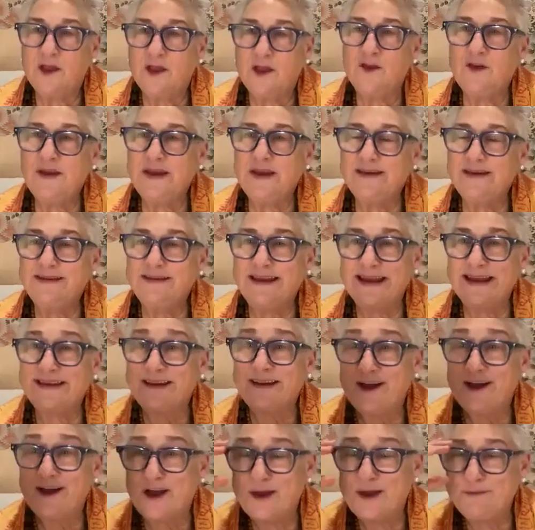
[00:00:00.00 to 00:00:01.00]
you need to
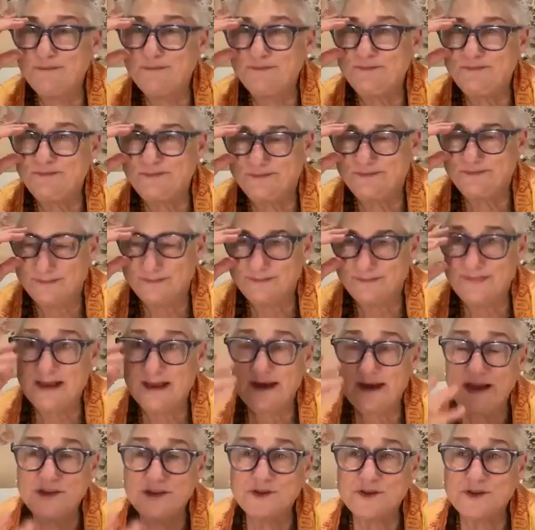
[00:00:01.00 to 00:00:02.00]
take time
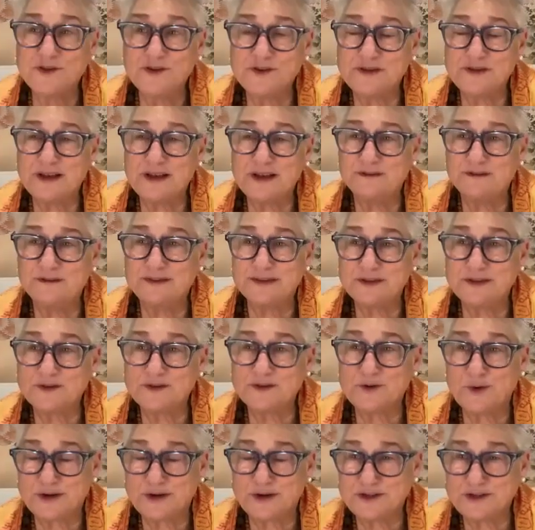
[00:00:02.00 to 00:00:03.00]
and ask yourself this
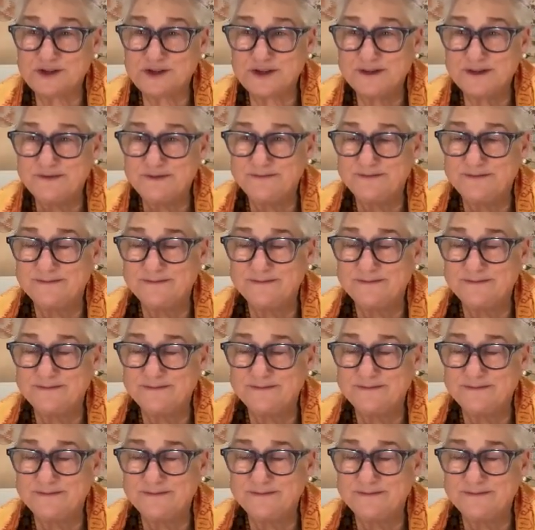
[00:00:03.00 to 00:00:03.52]
question.